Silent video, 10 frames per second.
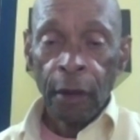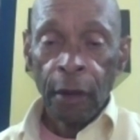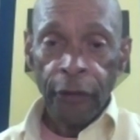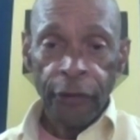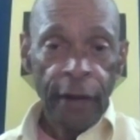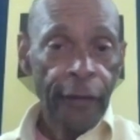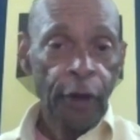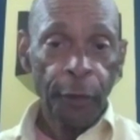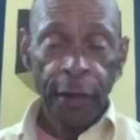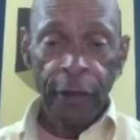It's not
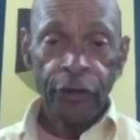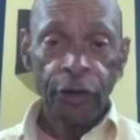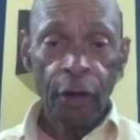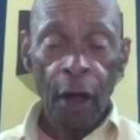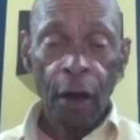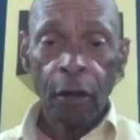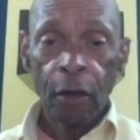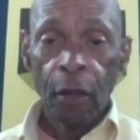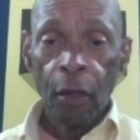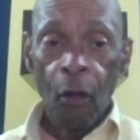something that's
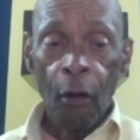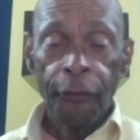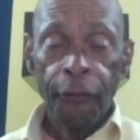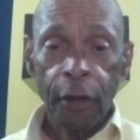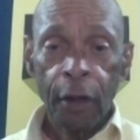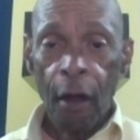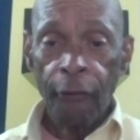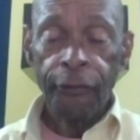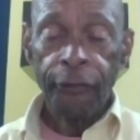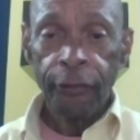done off the
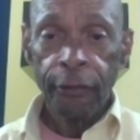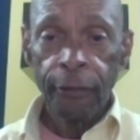cuff.